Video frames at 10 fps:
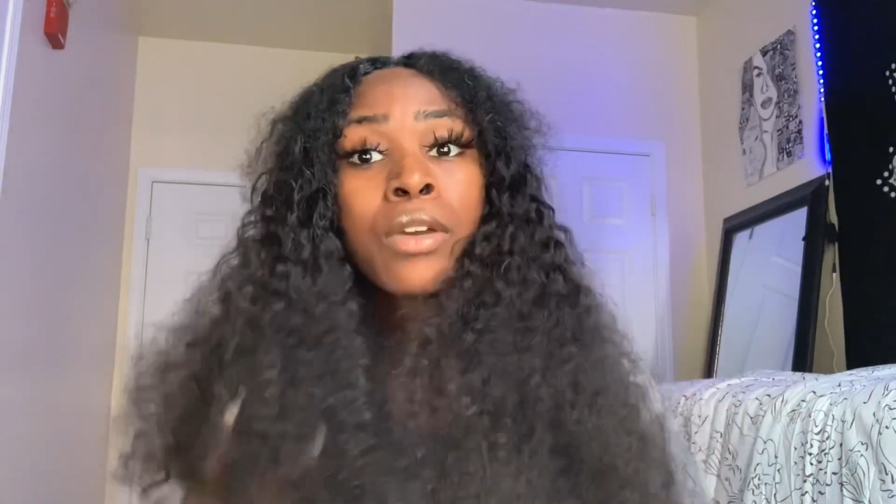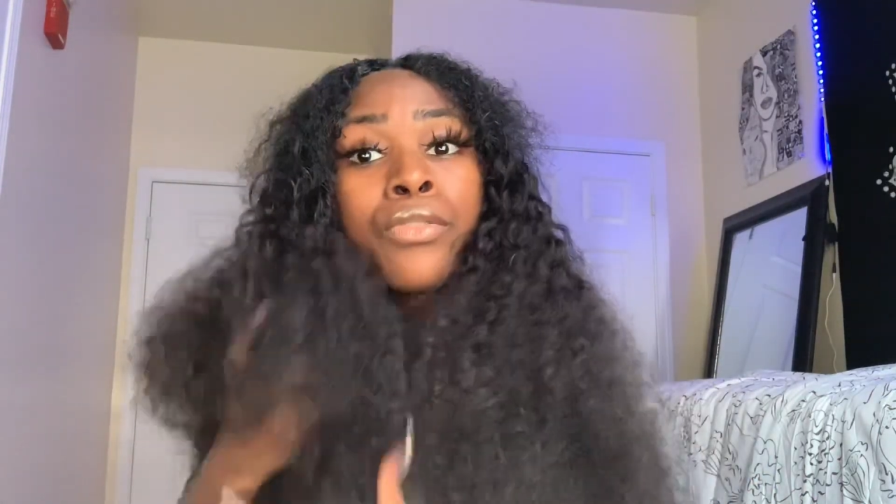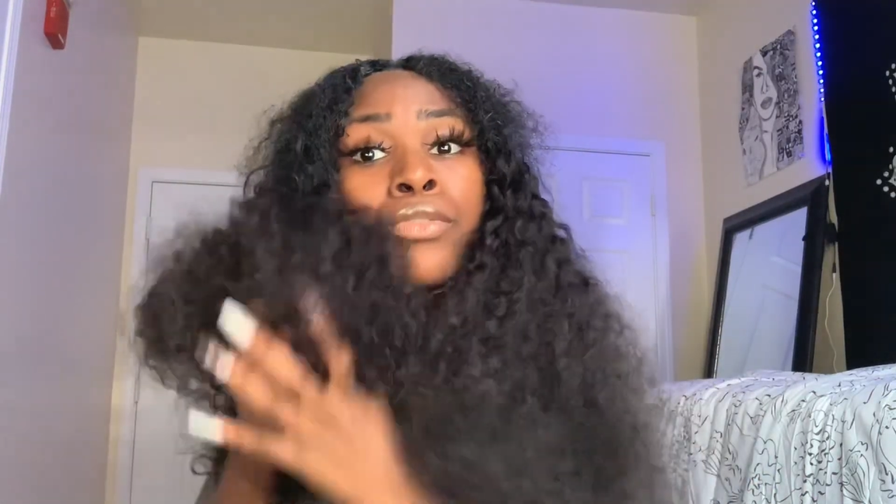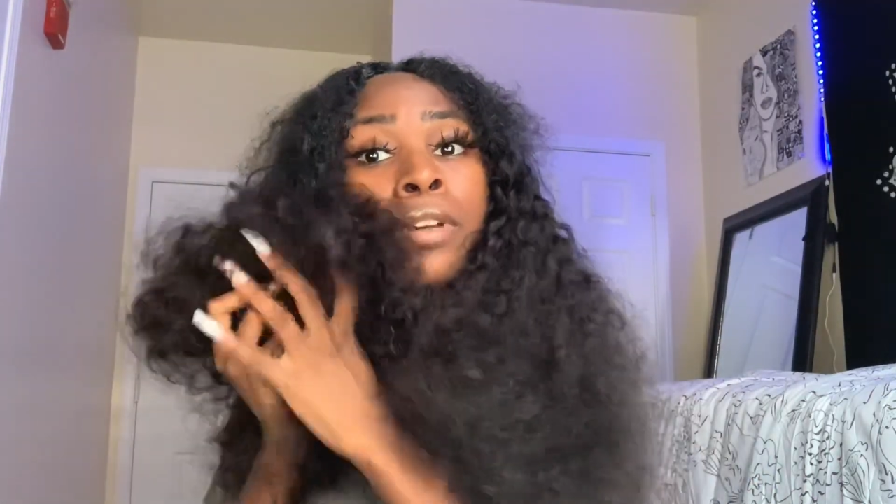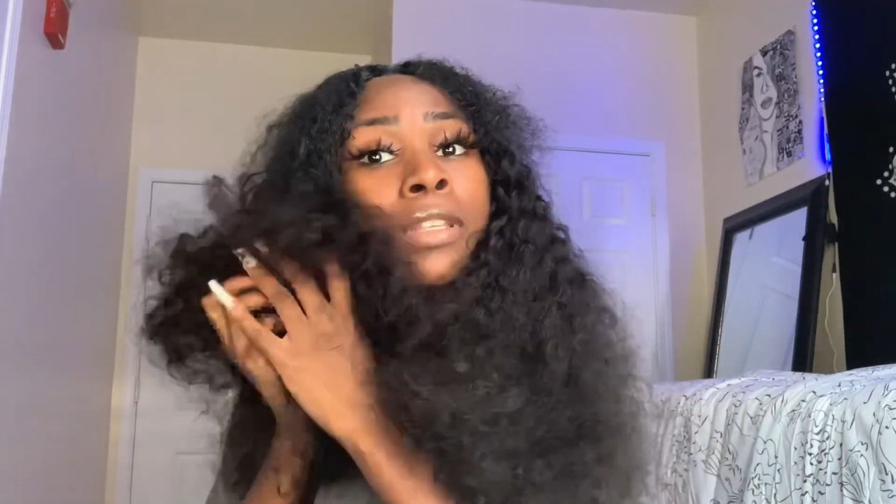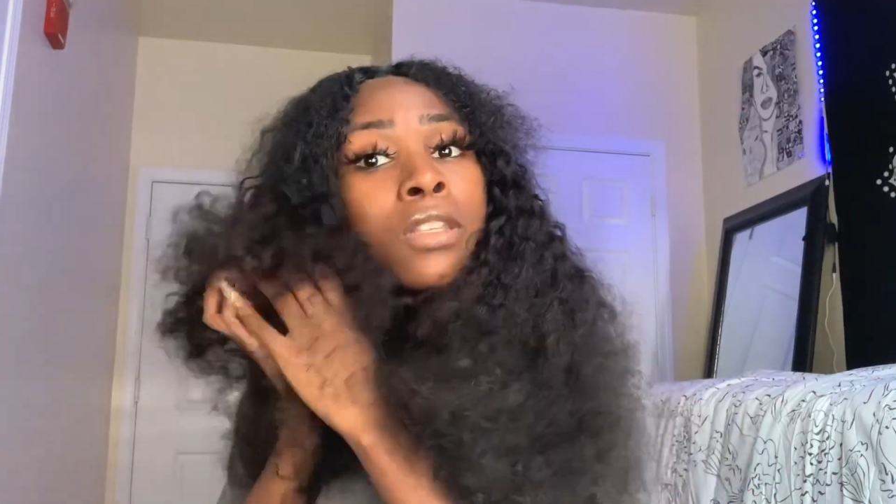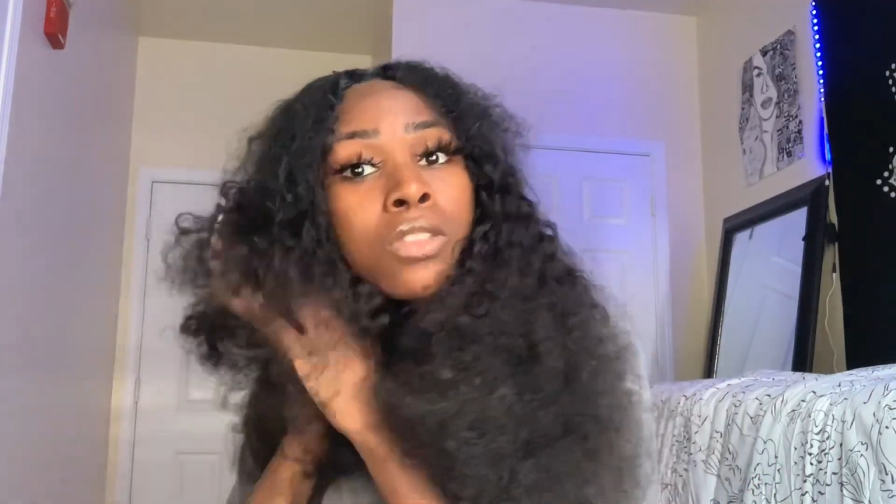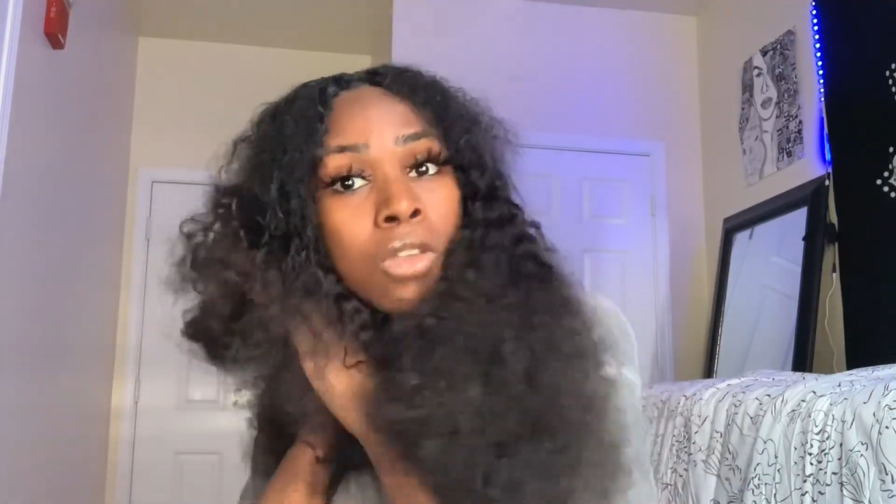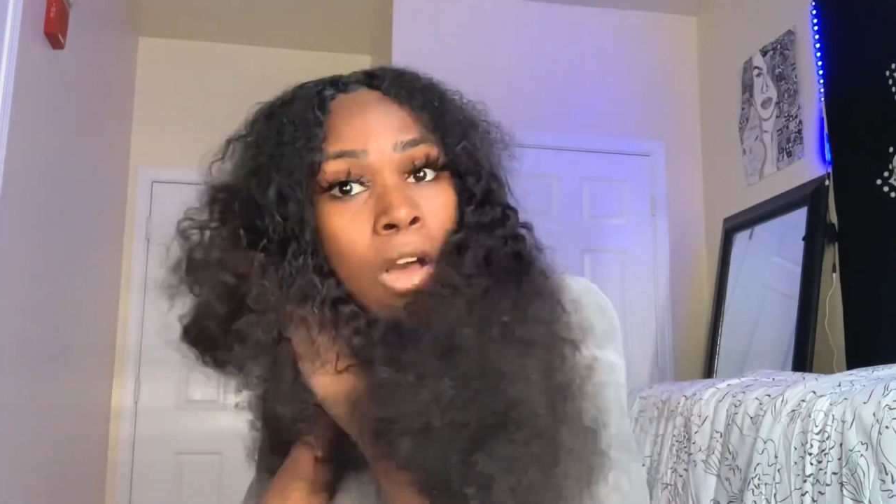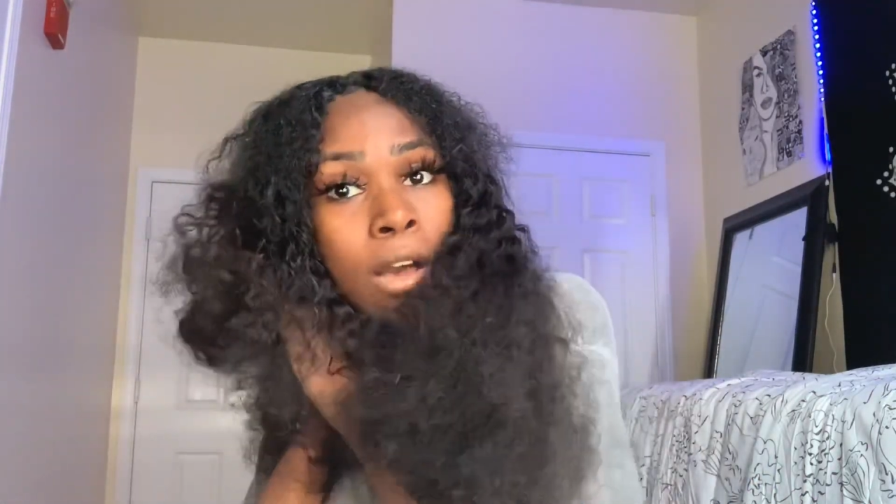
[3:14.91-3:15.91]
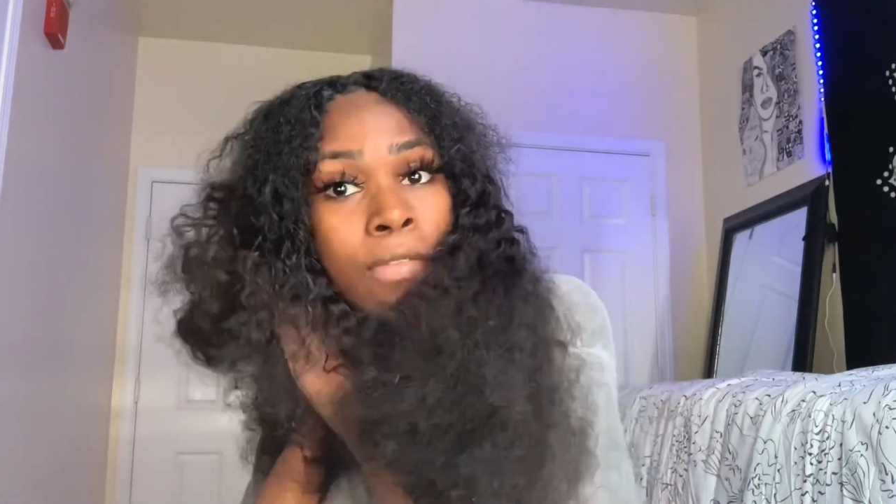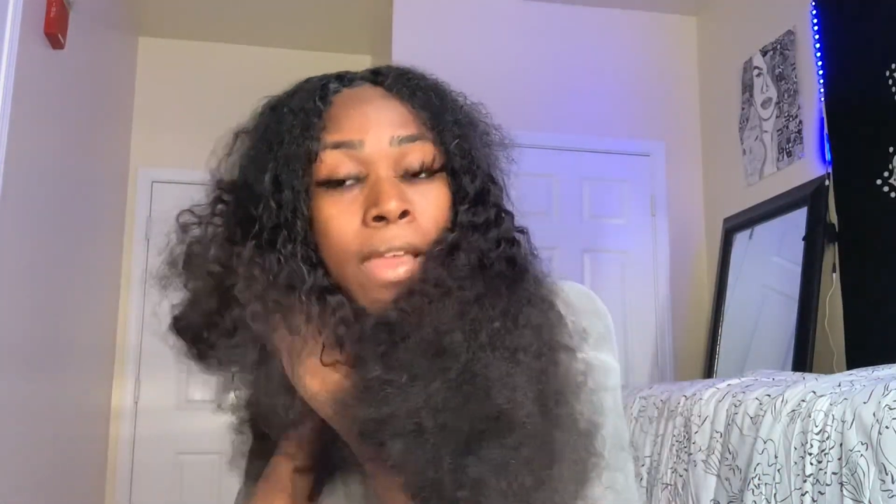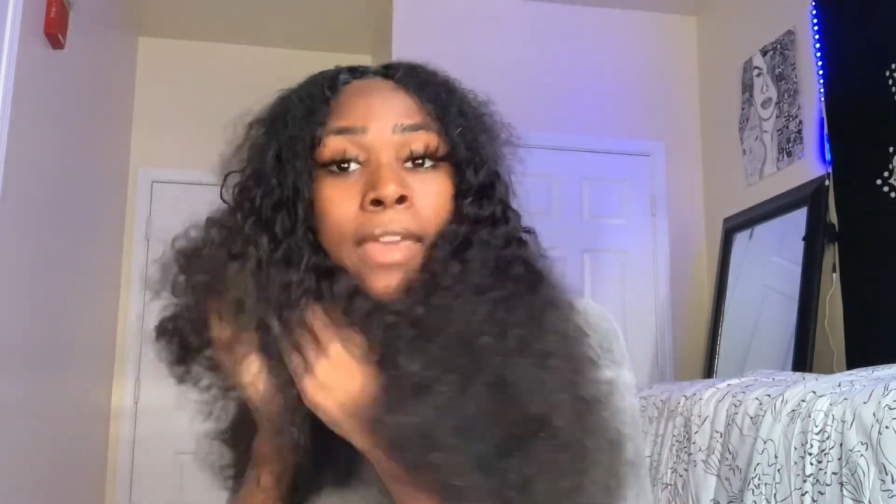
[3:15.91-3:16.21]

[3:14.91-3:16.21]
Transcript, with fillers: really soft.